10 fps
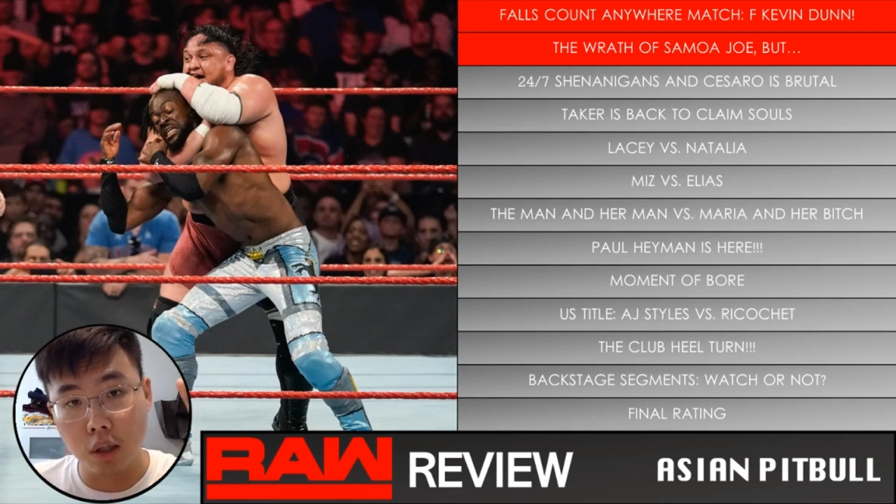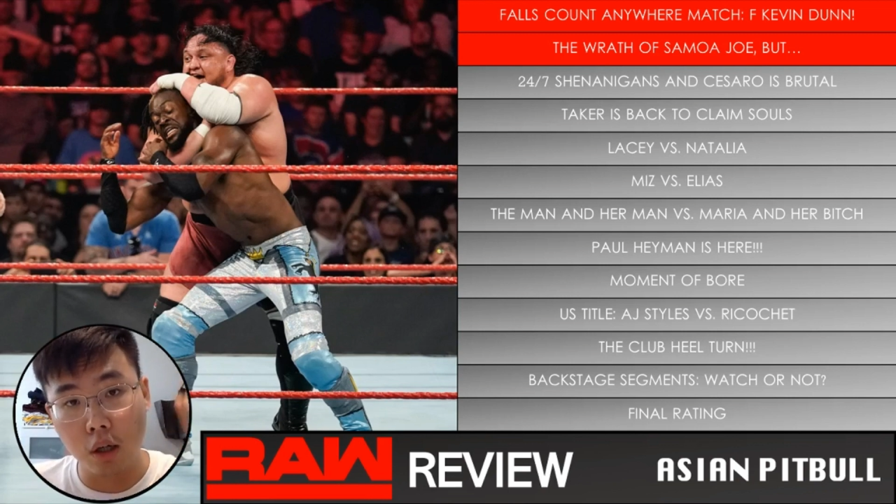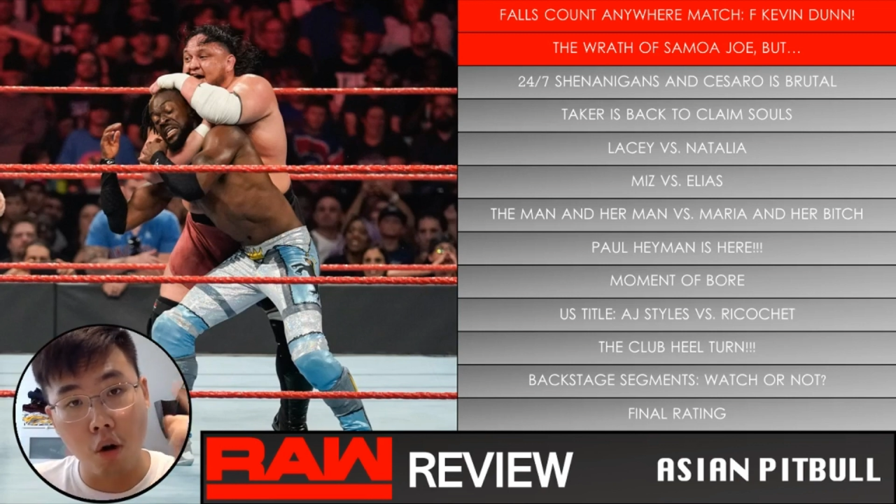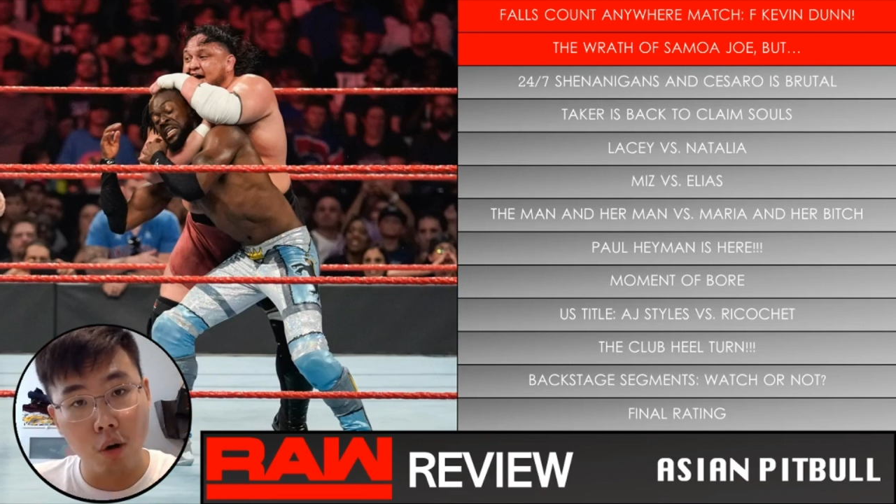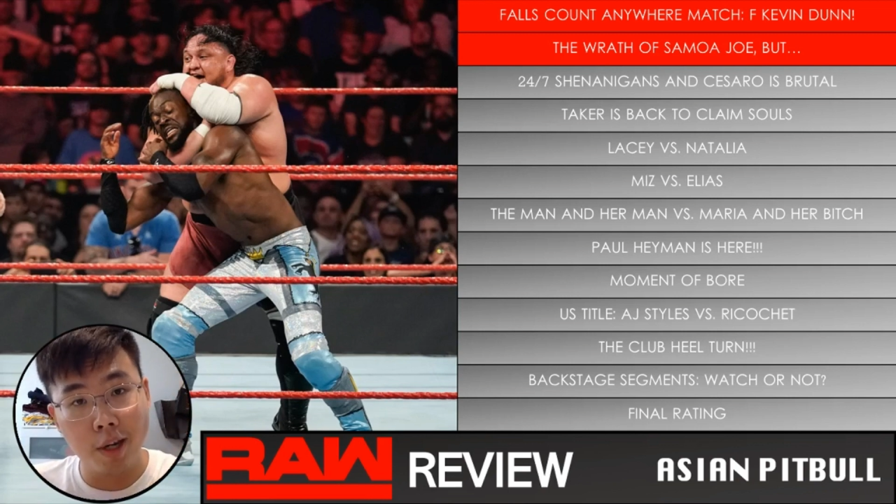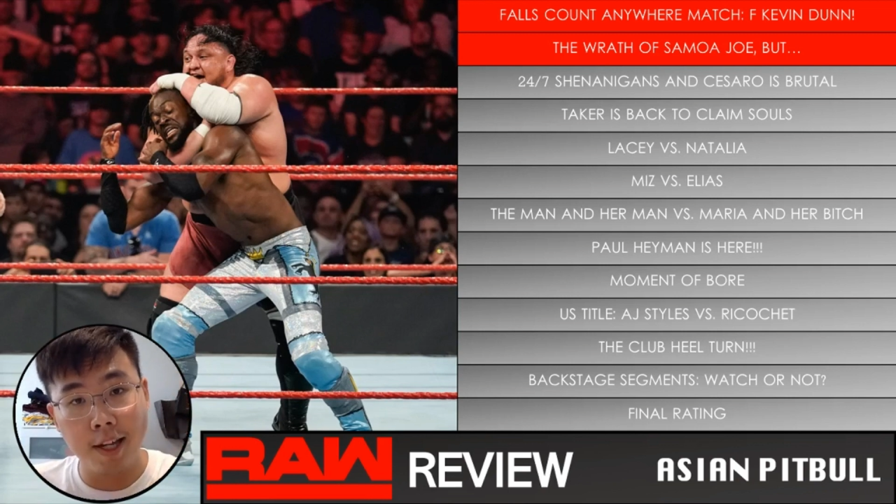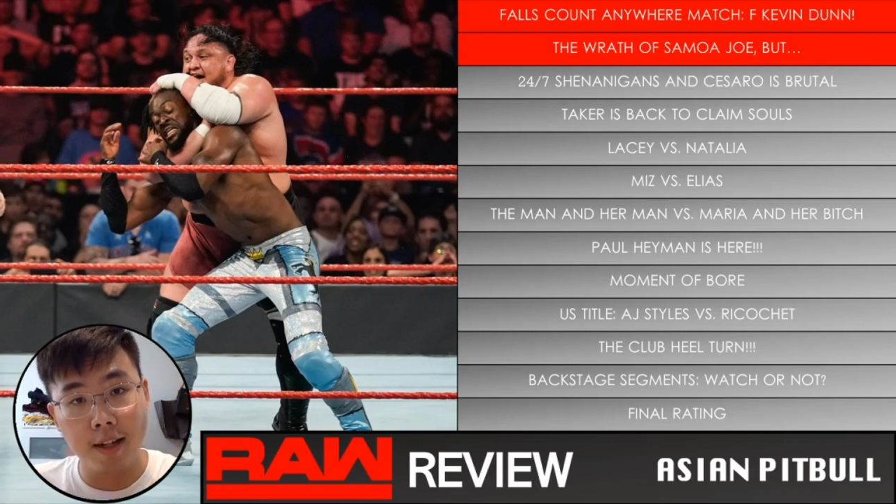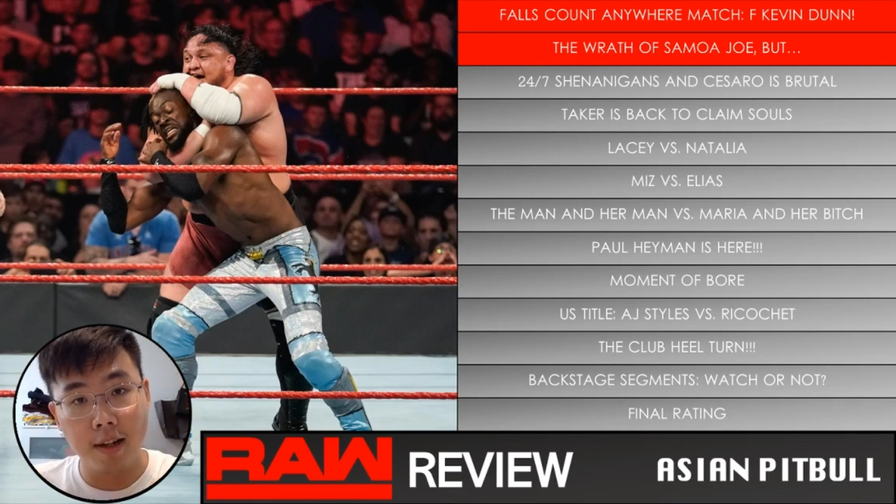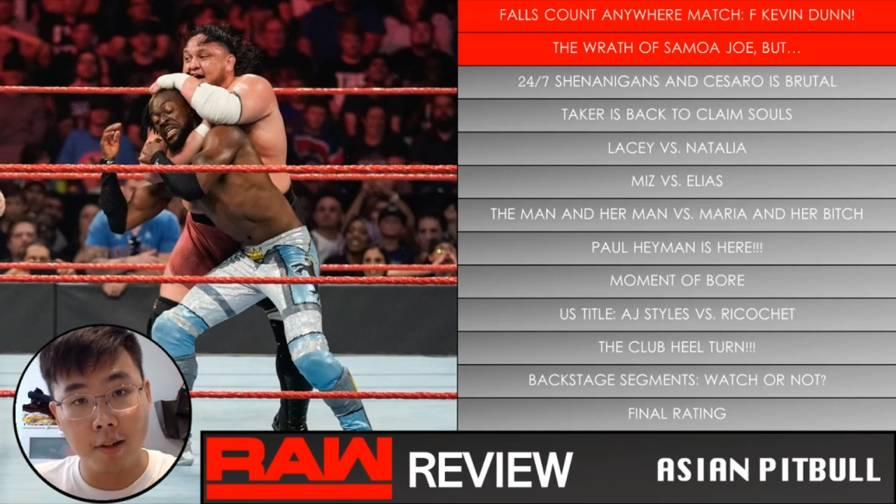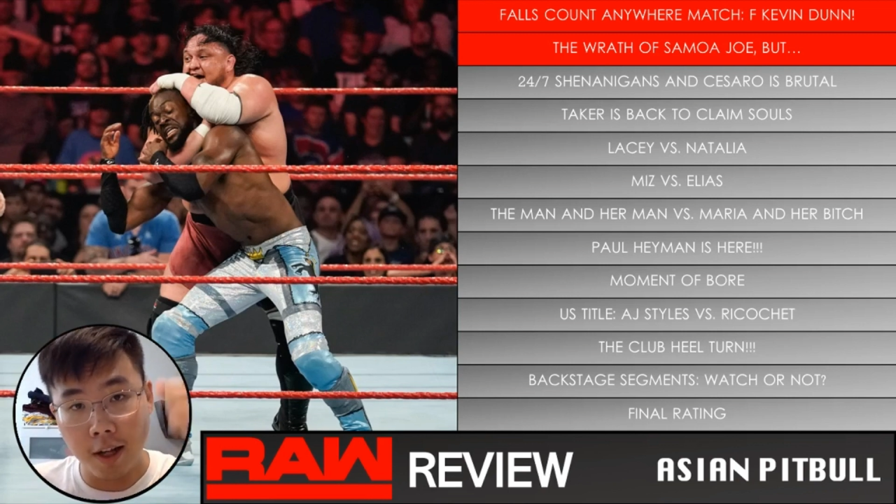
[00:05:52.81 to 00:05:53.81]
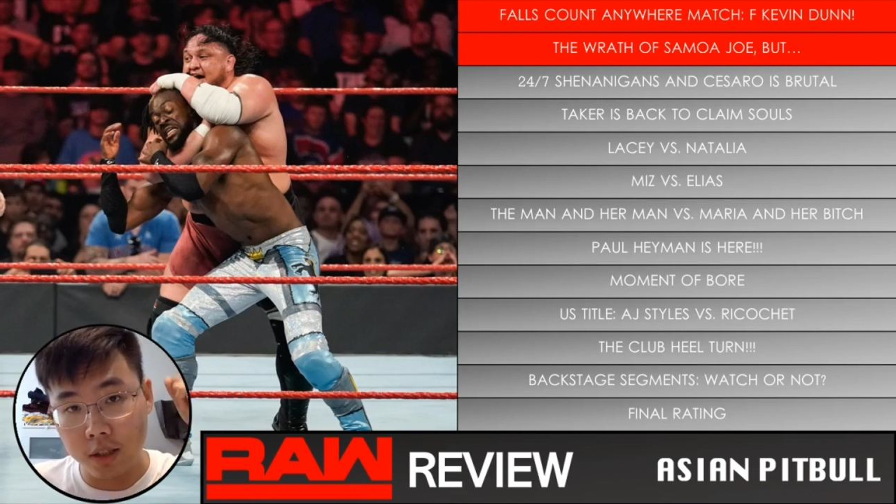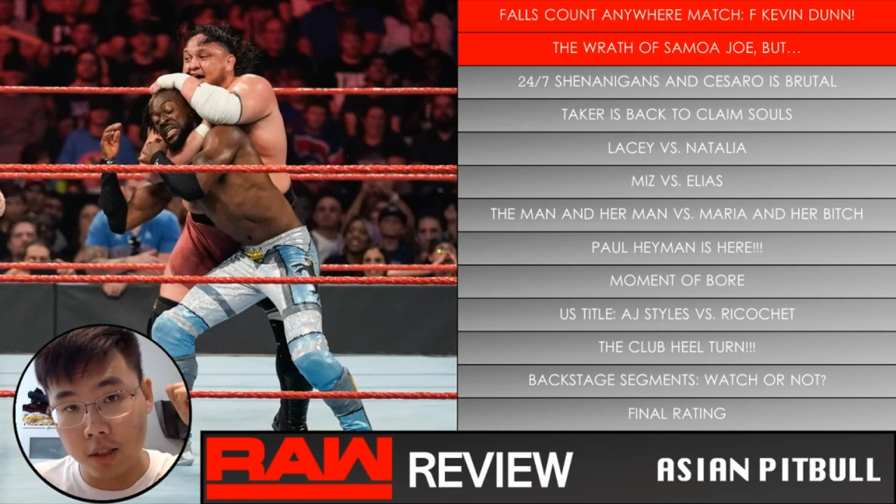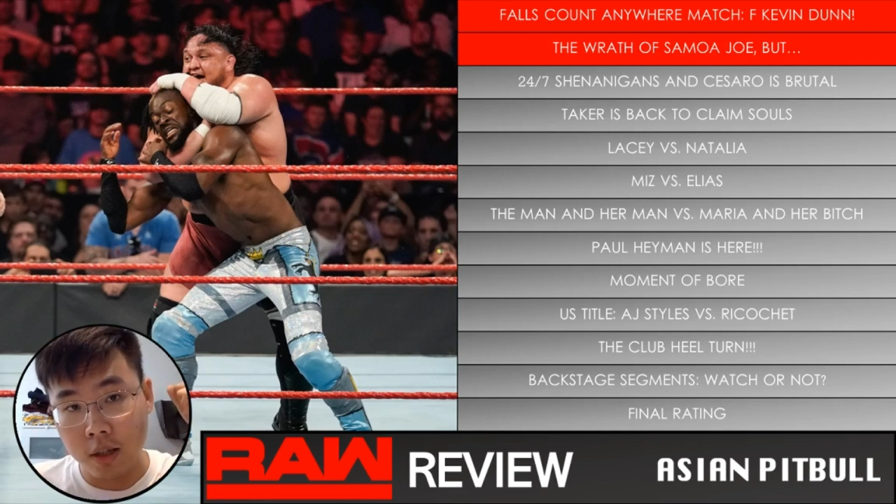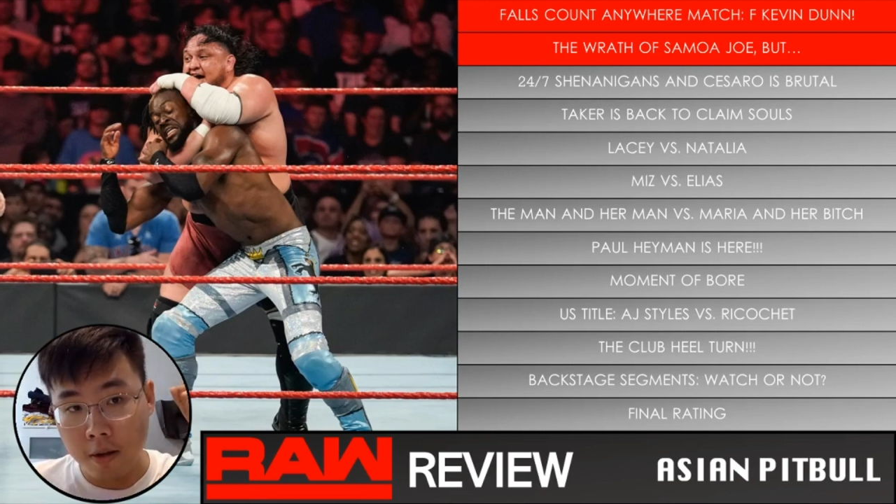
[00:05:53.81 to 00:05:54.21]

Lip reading: The coquina clutch